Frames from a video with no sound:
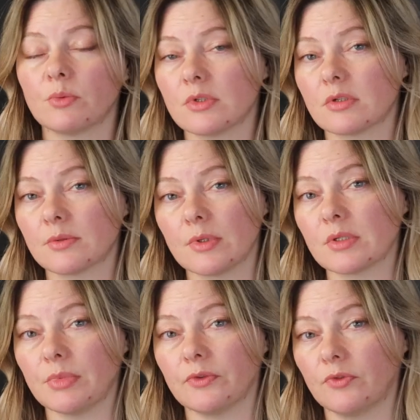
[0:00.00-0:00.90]
was
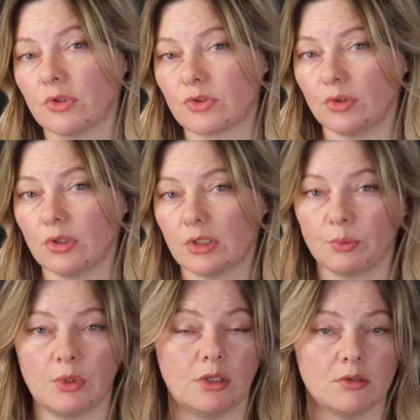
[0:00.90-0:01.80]
responsible for controlling
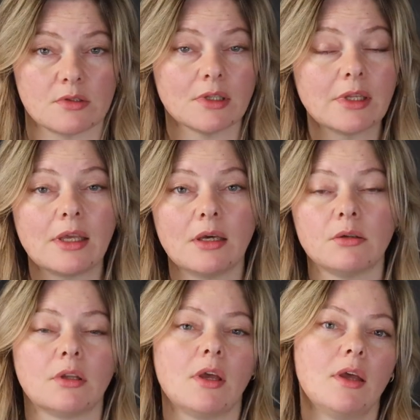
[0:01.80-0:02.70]
the window's
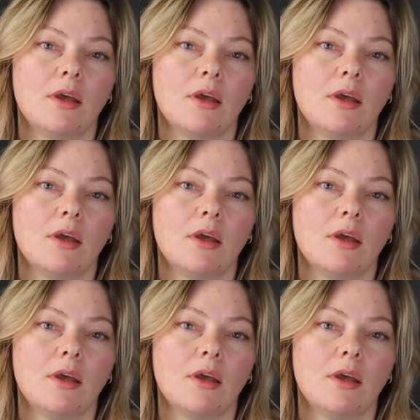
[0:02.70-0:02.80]
layout,